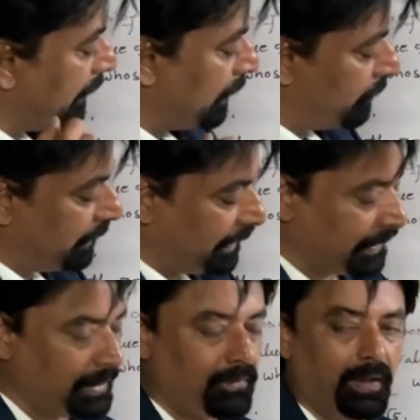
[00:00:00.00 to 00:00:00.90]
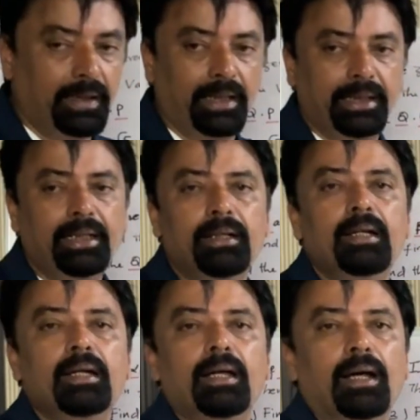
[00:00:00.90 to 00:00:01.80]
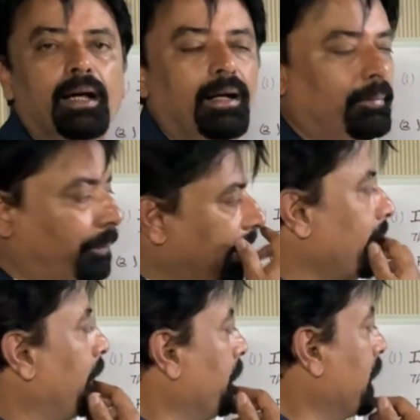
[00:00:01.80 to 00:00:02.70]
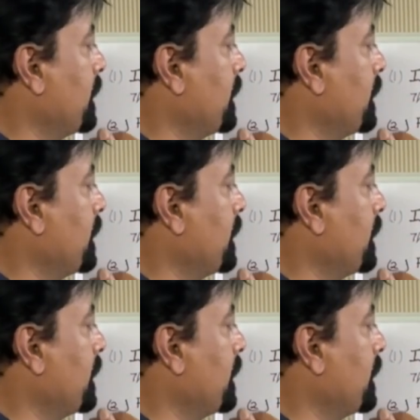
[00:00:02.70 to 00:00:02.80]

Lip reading: then you will get the quadratic polynomial.